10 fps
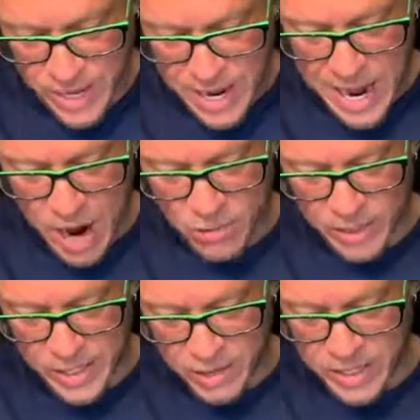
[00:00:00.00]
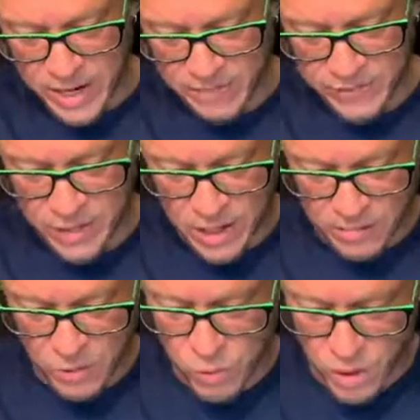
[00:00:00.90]
our leaders have
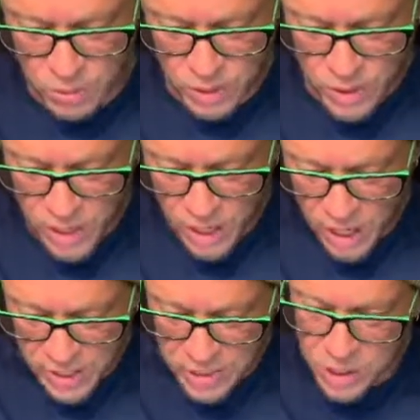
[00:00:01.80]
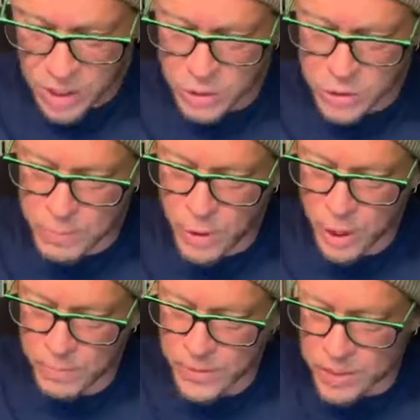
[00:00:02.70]
some, quote, undisclosed
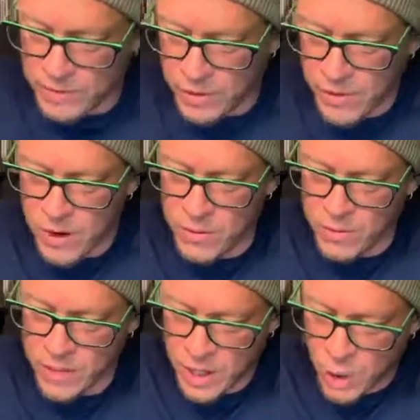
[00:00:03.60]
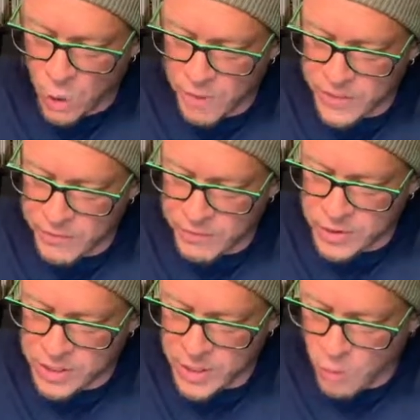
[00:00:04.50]
purpose of their own, or if they
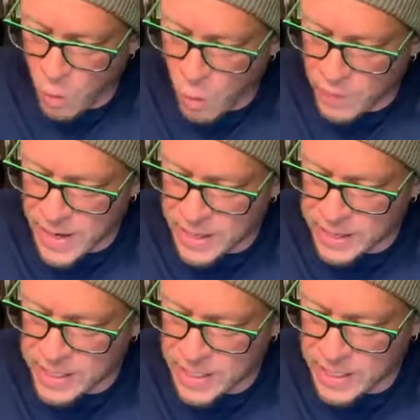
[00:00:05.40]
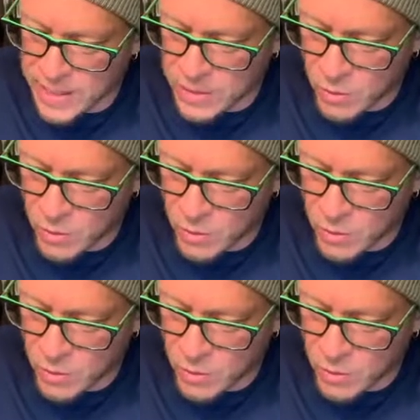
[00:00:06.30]
foresee war, they intend that